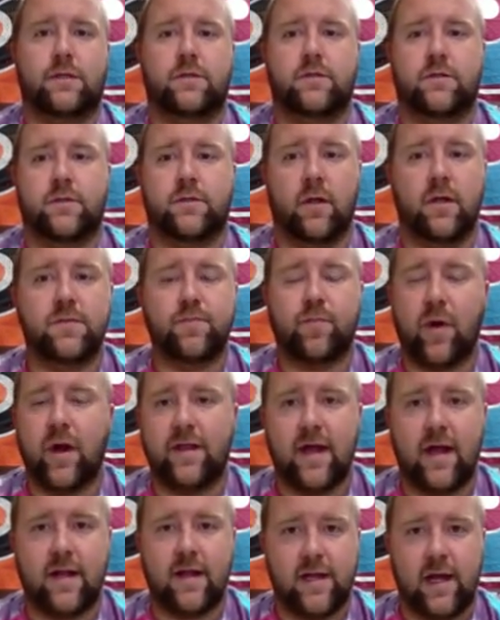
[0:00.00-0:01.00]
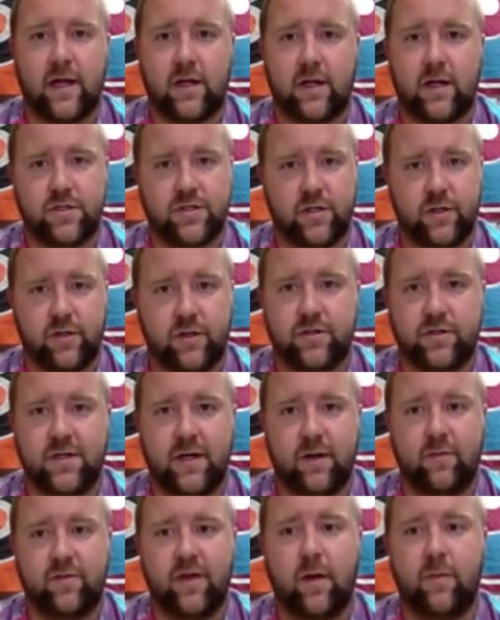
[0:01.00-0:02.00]
So let's break that down just to
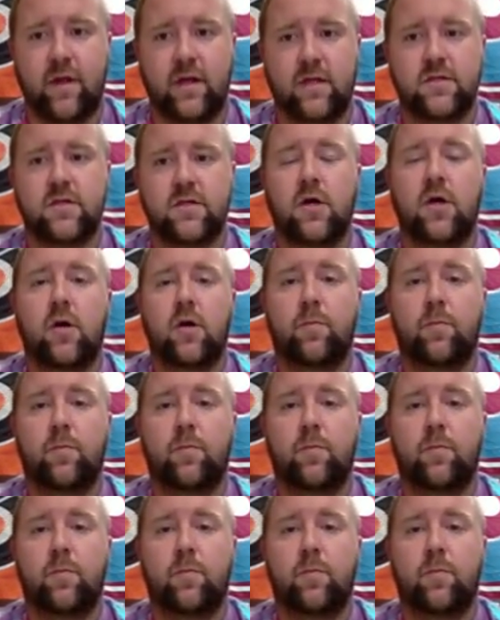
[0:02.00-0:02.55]
understand what that means.